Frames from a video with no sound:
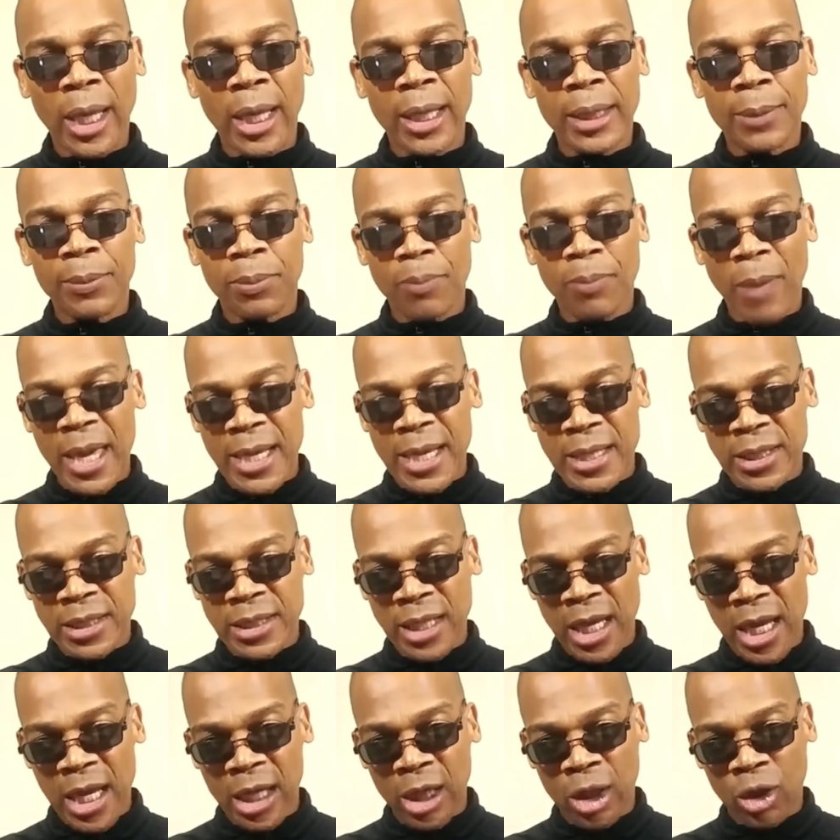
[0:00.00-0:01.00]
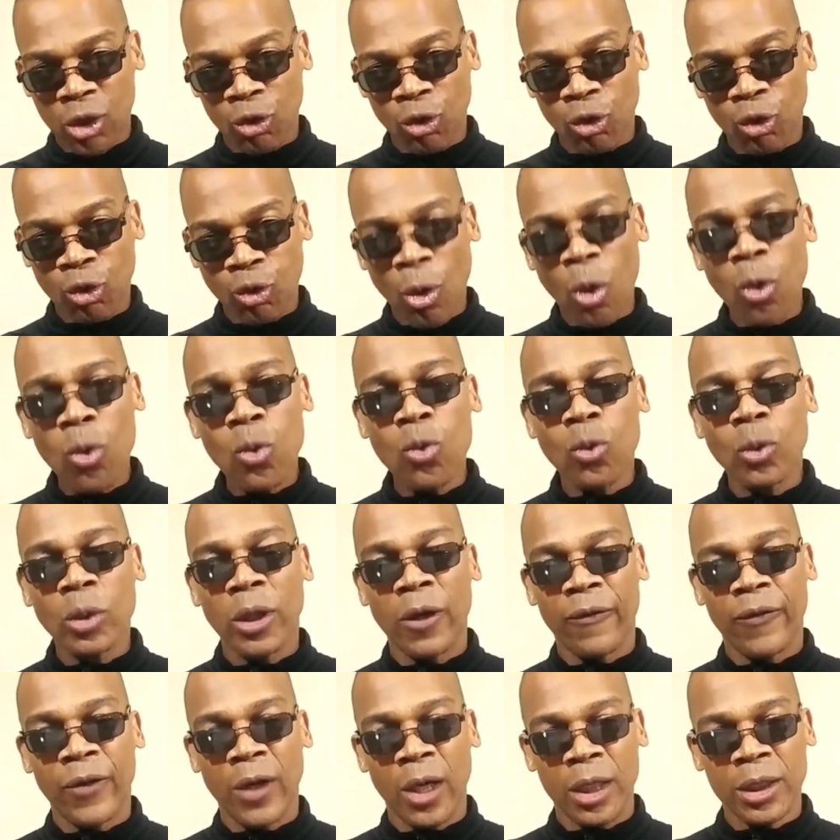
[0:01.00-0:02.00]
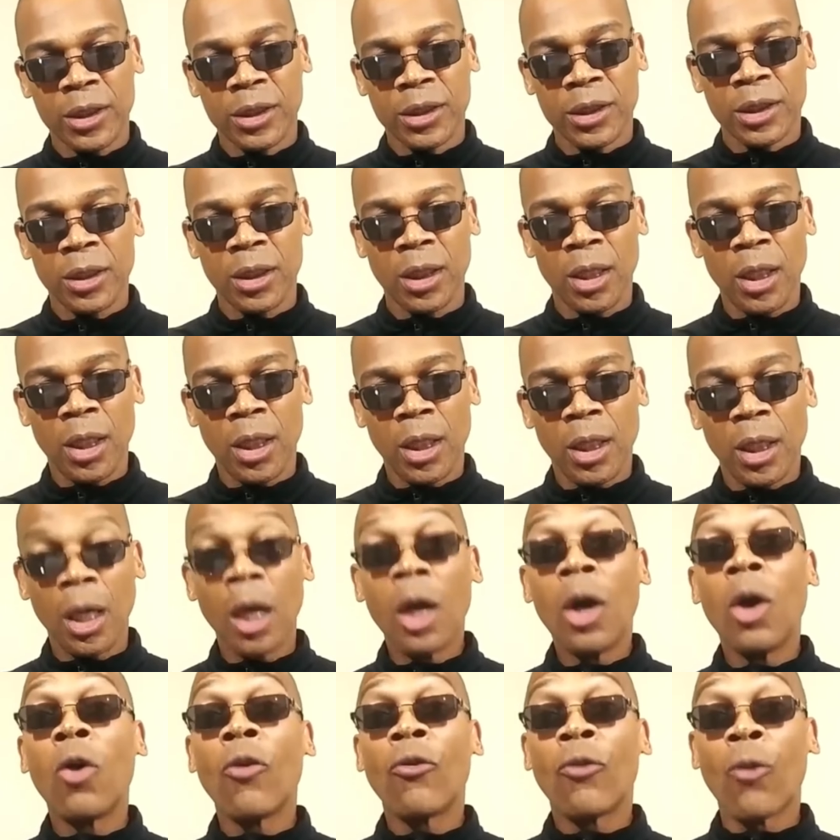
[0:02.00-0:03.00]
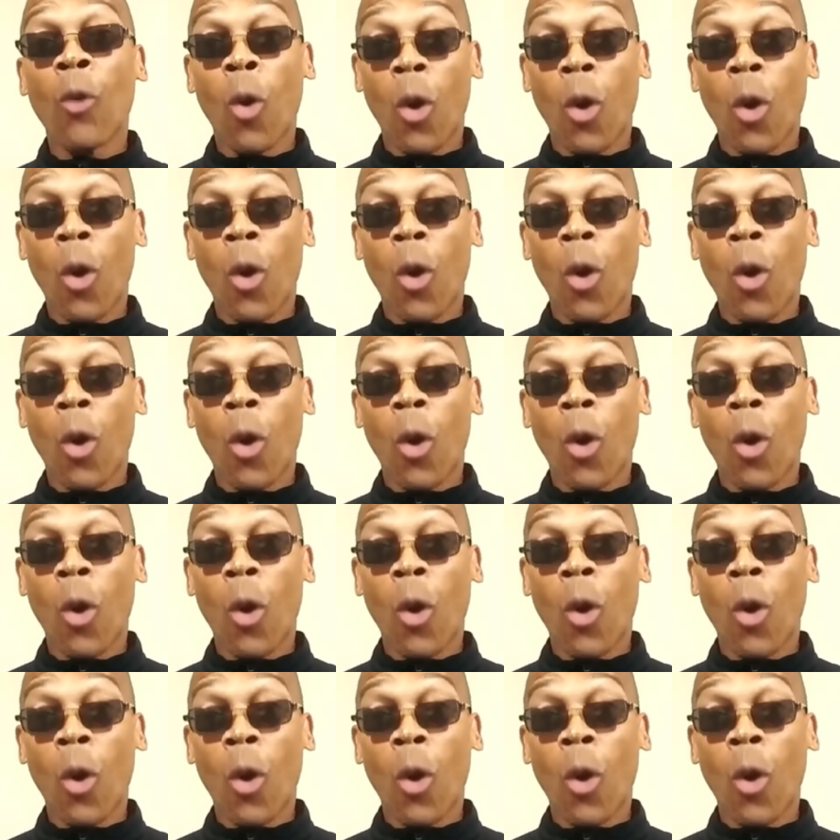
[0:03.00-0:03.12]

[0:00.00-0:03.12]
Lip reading: and maintain control of us for a